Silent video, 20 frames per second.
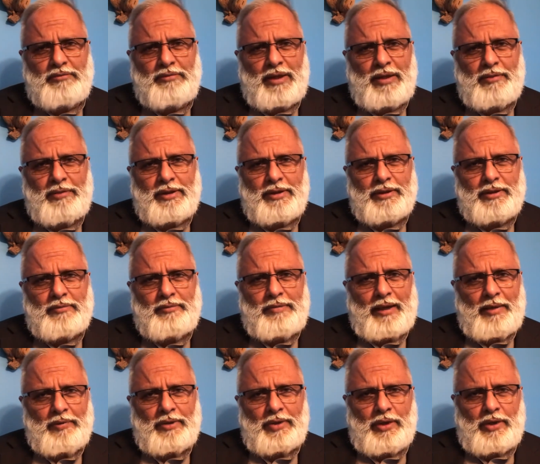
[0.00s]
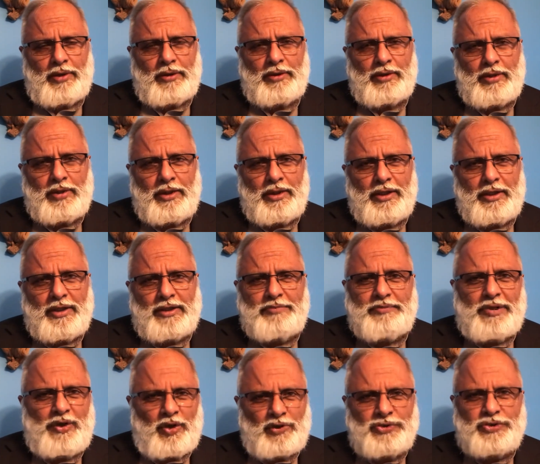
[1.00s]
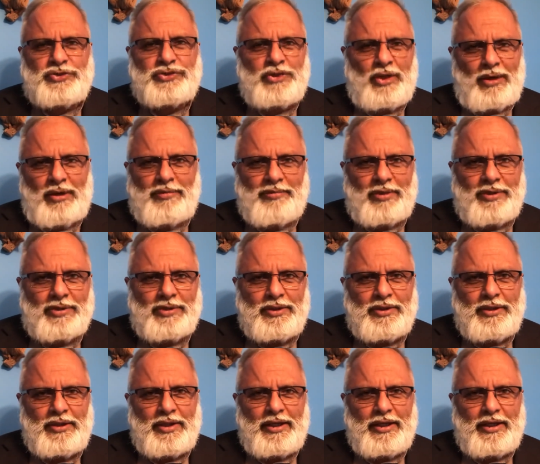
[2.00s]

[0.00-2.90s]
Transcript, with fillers: Bab into Babylon it's because of Solomon.